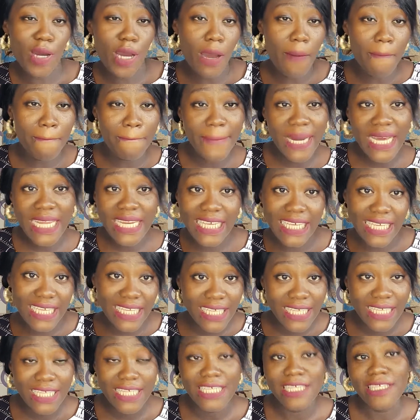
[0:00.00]

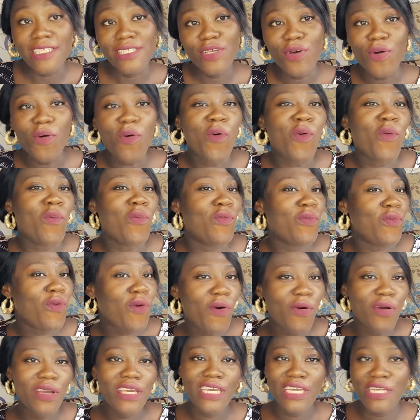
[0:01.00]
money is
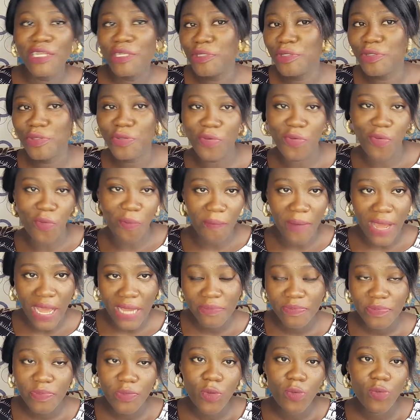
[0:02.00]
owo in Yoruba,
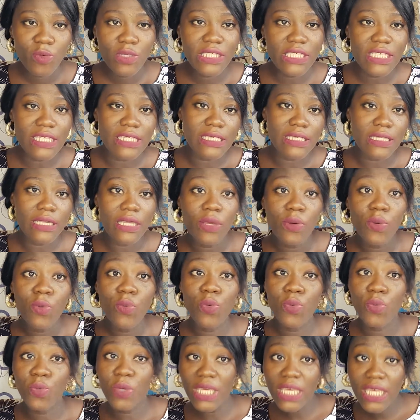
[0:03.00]
which is the
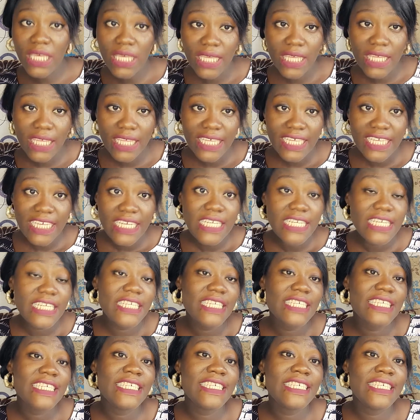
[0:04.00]
we,
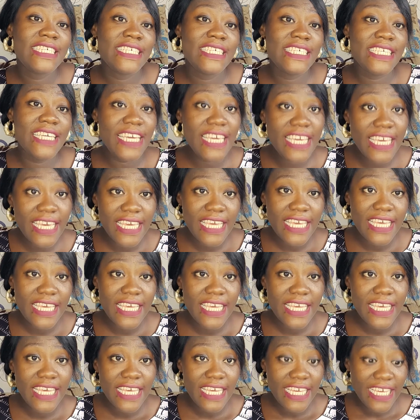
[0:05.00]
yi,
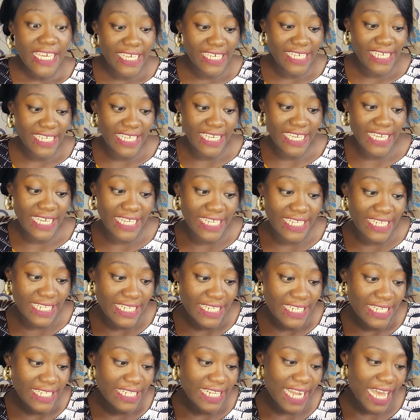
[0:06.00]
in
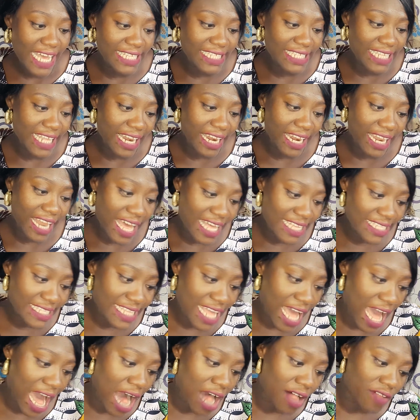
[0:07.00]
that's the last
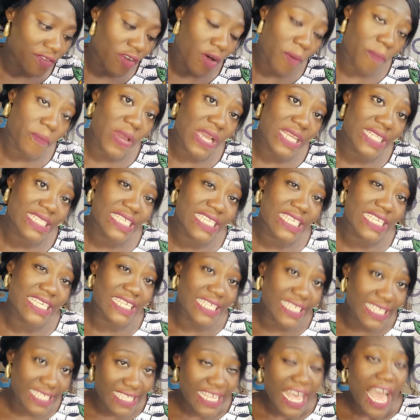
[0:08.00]
alphabet is